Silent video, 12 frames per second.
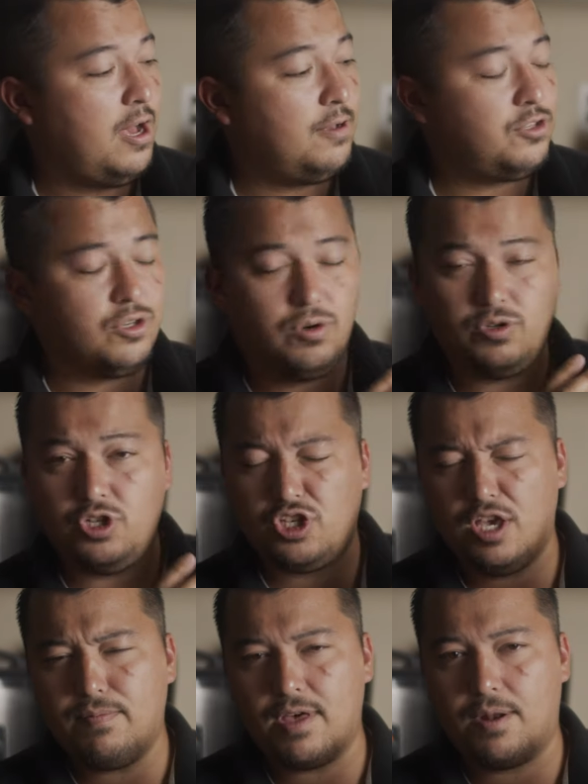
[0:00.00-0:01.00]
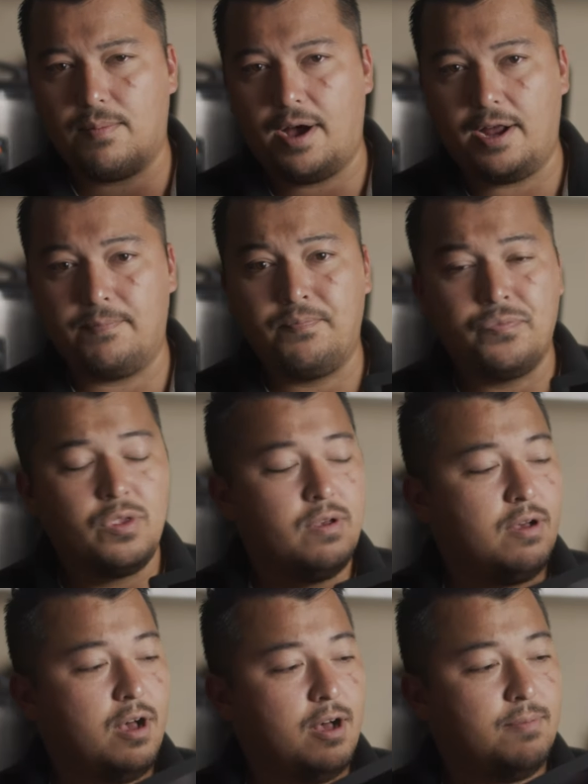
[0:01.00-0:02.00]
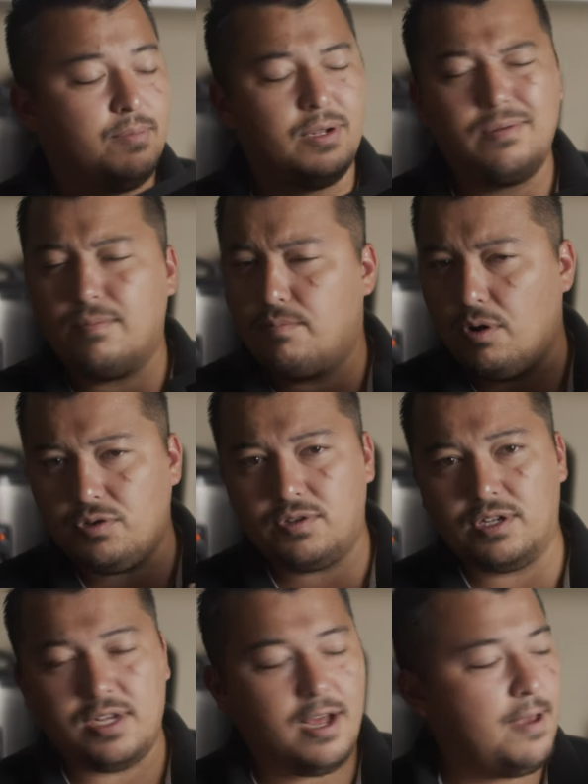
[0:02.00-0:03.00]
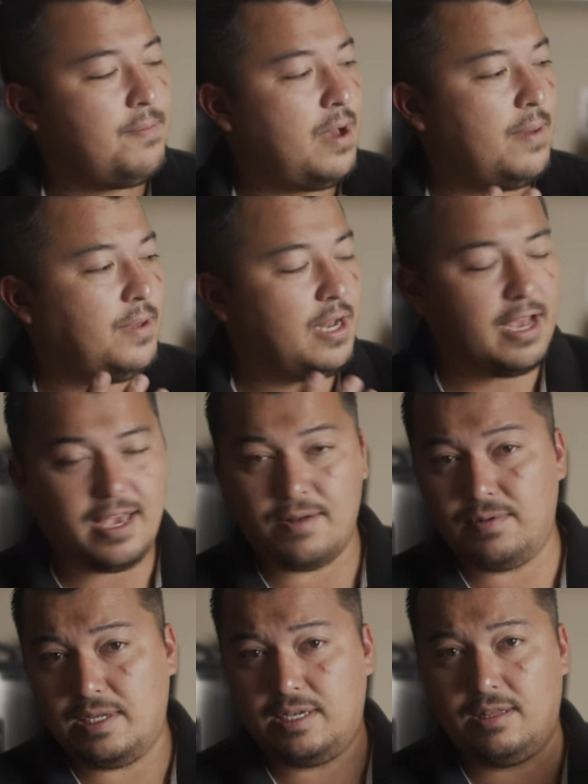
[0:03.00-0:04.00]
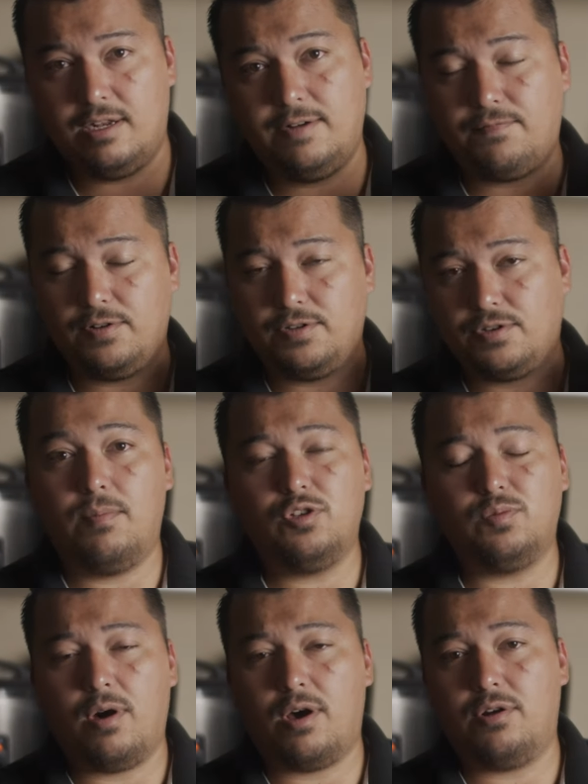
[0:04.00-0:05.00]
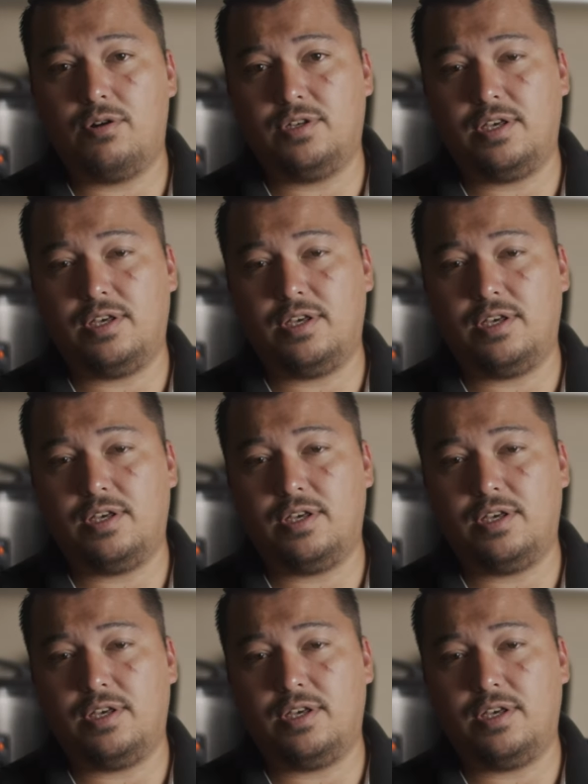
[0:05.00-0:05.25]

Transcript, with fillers: so just keep that in mind. But most of the time, I mean, I can't really tell the difference. Most monitors